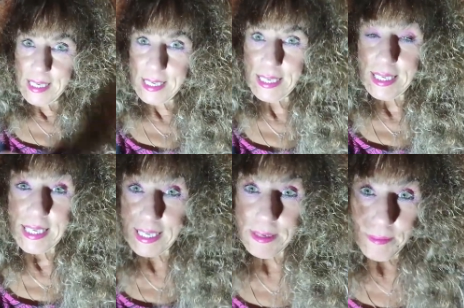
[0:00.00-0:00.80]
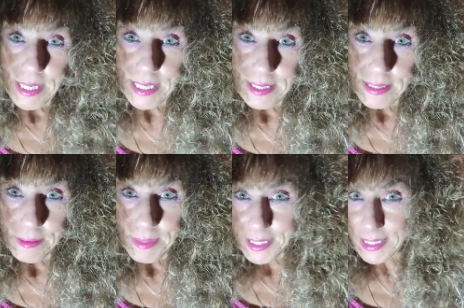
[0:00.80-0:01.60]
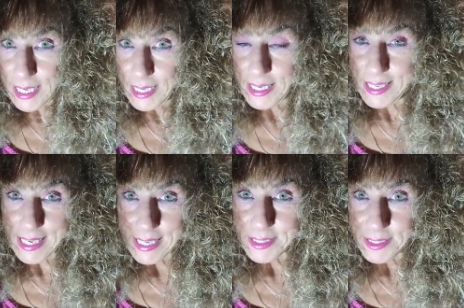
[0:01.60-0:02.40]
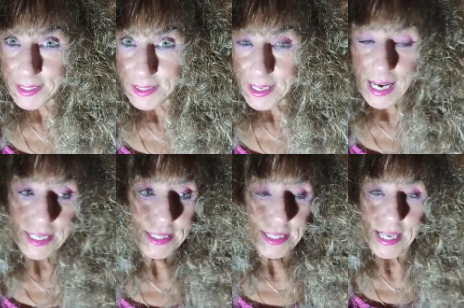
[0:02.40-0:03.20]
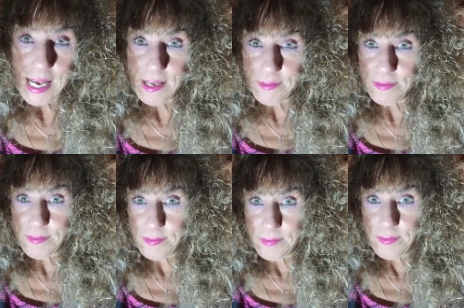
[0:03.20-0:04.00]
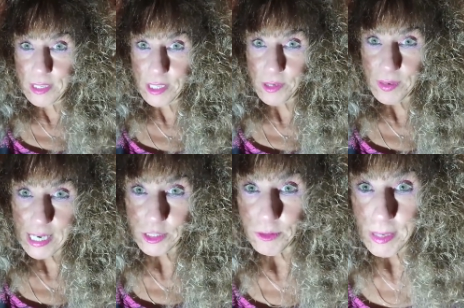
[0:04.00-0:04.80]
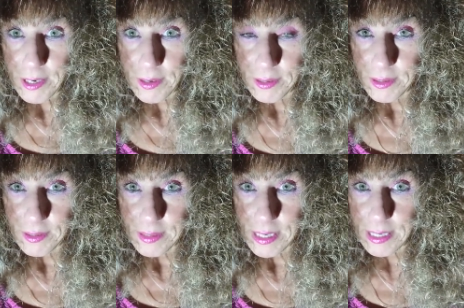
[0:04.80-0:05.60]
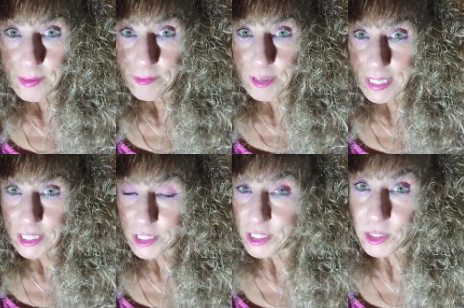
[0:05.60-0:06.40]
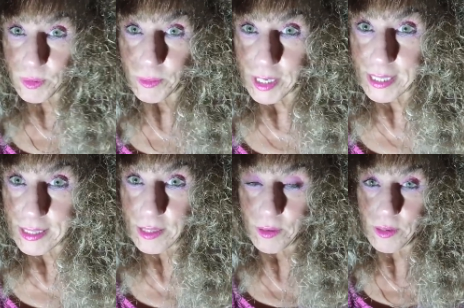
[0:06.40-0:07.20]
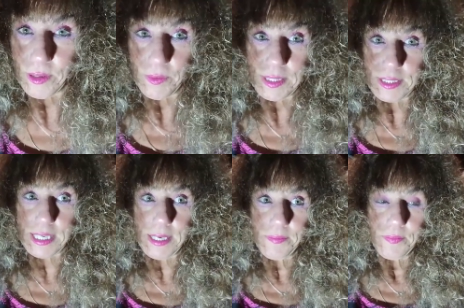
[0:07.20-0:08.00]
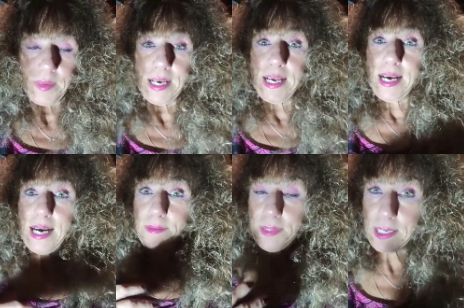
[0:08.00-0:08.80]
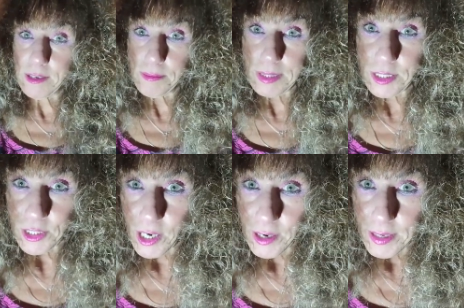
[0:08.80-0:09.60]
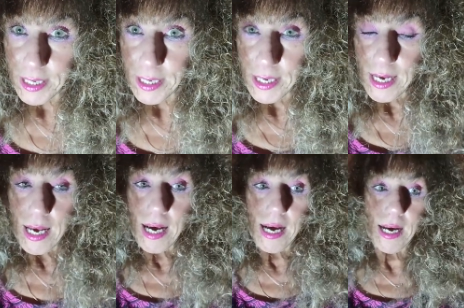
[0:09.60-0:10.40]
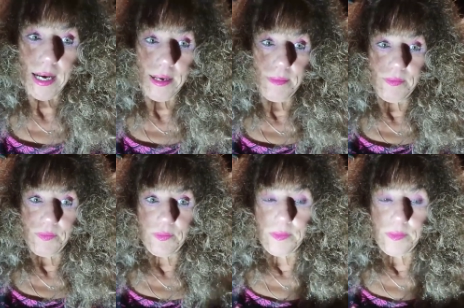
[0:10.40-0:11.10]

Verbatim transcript: he, he admitted the mistake. Yes, I did have, you know, extramarital um, relations with Monica Lewinsky. I'm terribly sorry. Um,